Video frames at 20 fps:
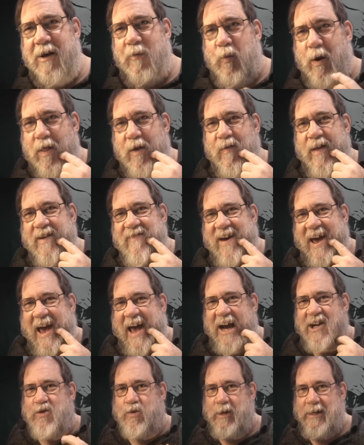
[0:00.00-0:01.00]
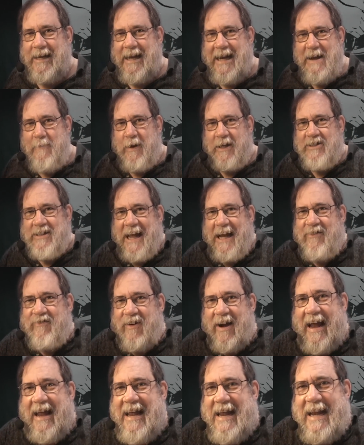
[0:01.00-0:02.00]
Whether
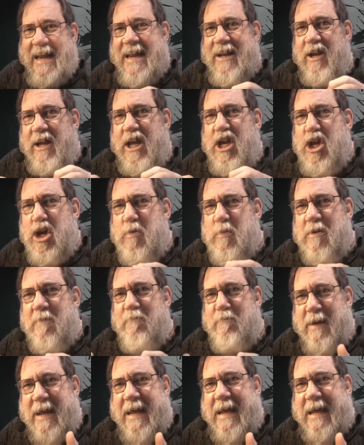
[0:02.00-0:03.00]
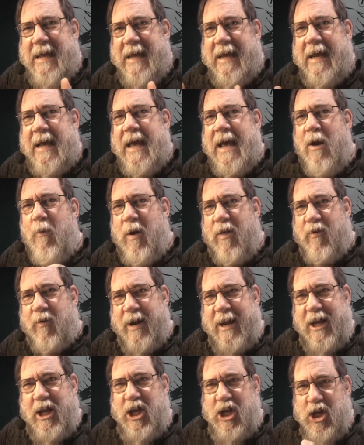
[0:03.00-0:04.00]
any human being, whether
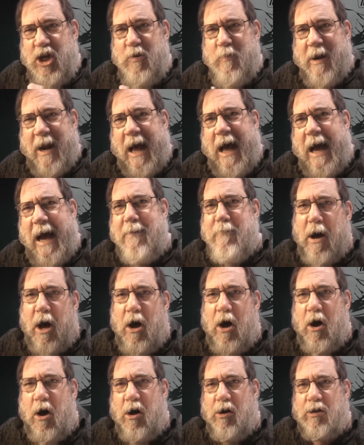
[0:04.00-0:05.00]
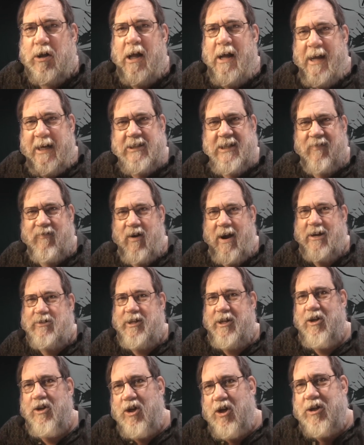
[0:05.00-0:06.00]
any human eyeball has ever
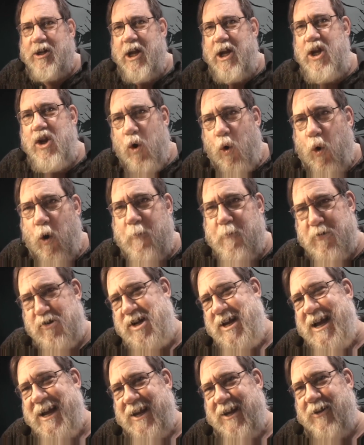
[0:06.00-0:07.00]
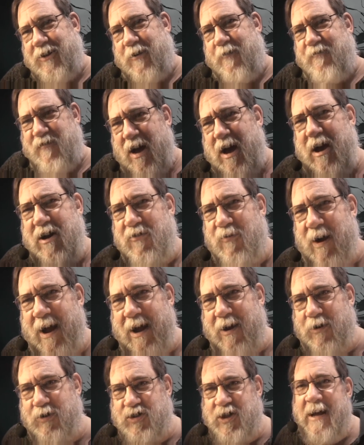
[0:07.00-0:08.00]
actually looked at your particular phone
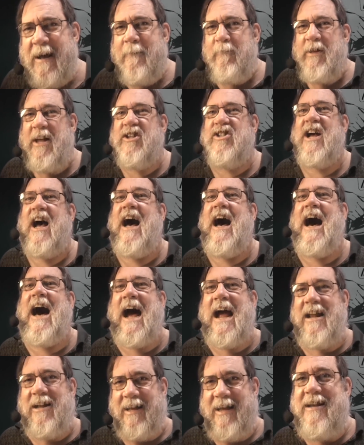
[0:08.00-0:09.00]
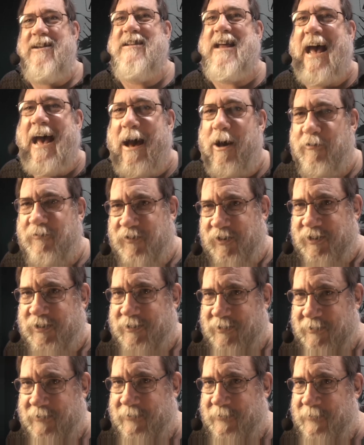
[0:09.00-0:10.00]
records is highly
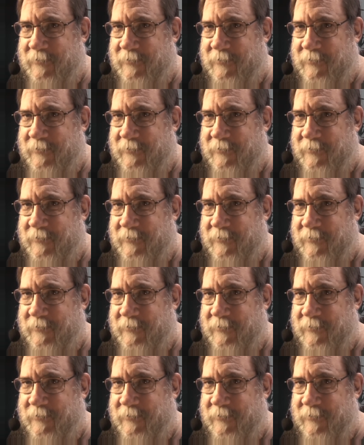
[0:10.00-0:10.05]
doubtful.